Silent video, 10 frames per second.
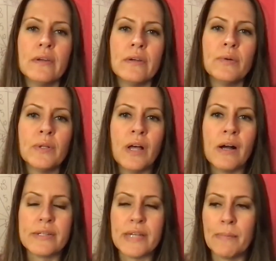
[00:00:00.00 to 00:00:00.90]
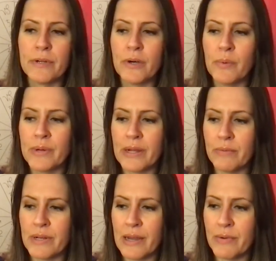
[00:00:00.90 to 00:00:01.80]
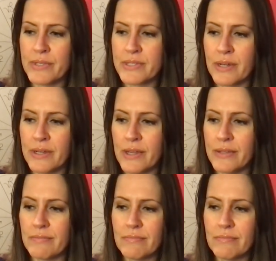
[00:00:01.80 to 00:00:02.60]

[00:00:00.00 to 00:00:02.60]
who a long time ago when I was at